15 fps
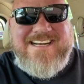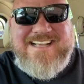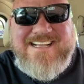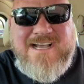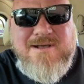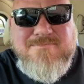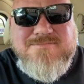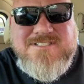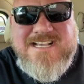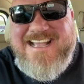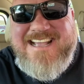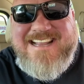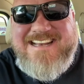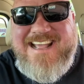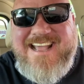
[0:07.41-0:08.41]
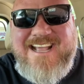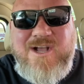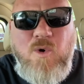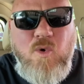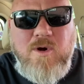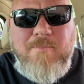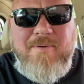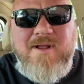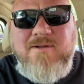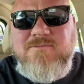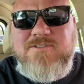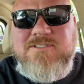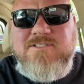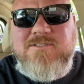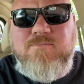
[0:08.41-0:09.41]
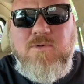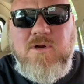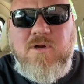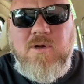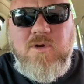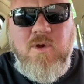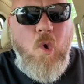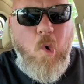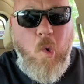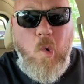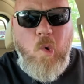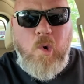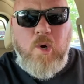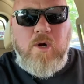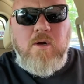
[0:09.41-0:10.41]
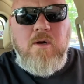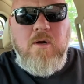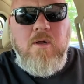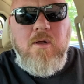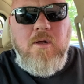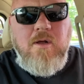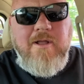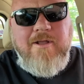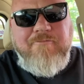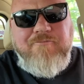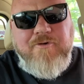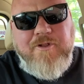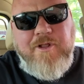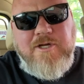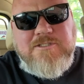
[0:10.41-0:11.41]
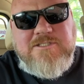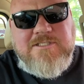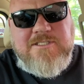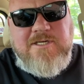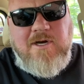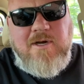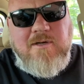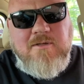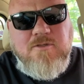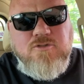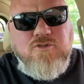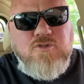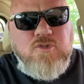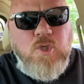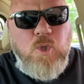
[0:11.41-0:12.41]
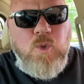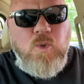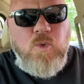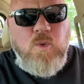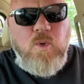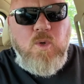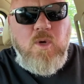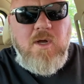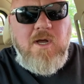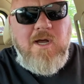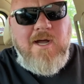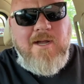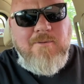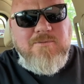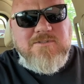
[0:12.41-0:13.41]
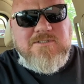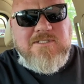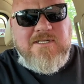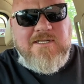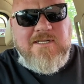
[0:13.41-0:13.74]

and it comes in a quarter pound cheeseburger or a foot long chili dog. So I was sitting